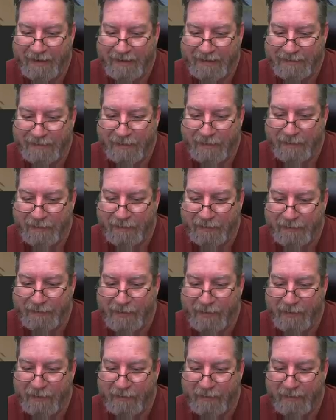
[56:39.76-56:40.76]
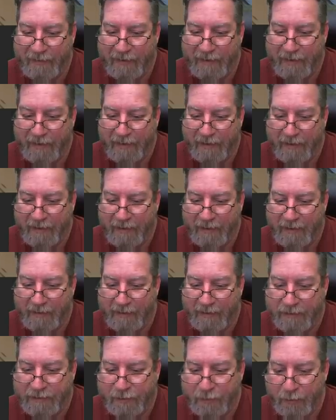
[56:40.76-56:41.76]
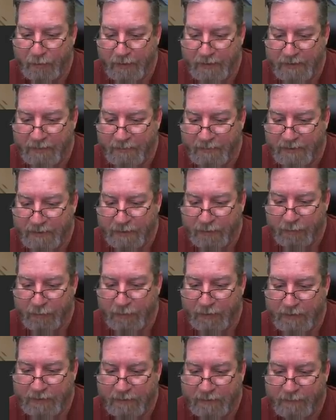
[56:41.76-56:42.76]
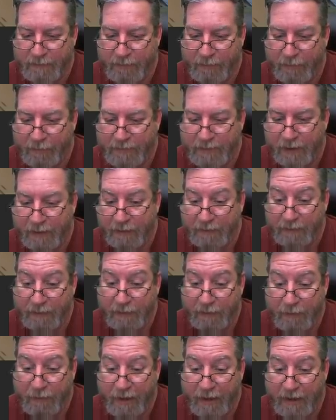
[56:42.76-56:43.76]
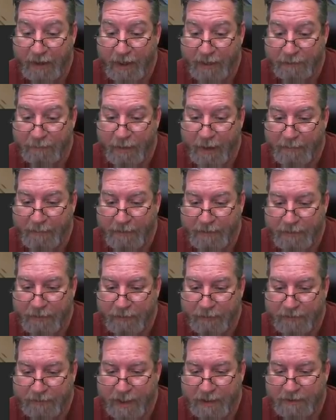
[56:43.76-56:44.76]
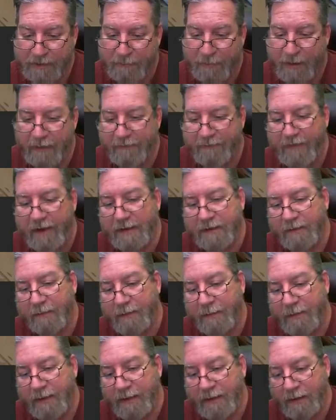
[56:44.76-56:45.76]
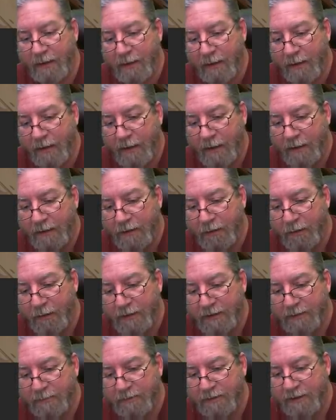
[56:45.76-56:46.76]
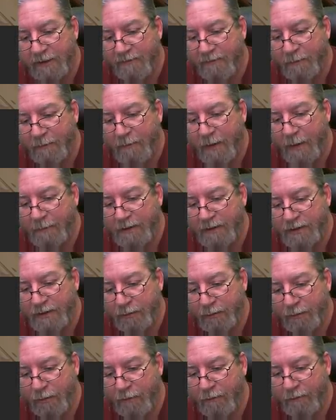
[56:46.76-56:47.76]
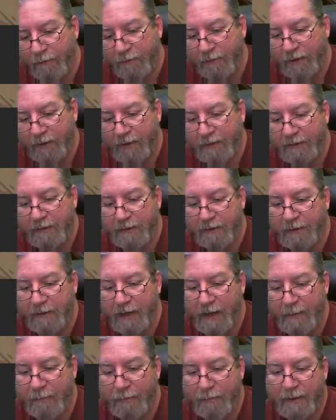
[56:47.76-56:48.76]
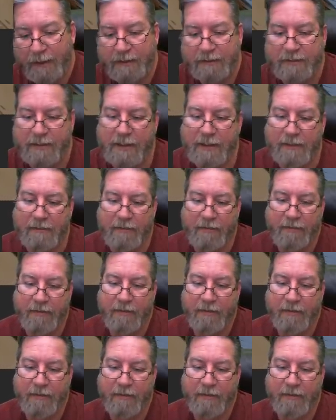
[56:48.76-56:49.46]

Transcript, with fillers: So, no. Schoolism is Schoolism, which are, they're great guys. Bobby Chu is awesome. Matter of fact, I'm going to be doing some stuff with Bobby Chu over in London, April 18th.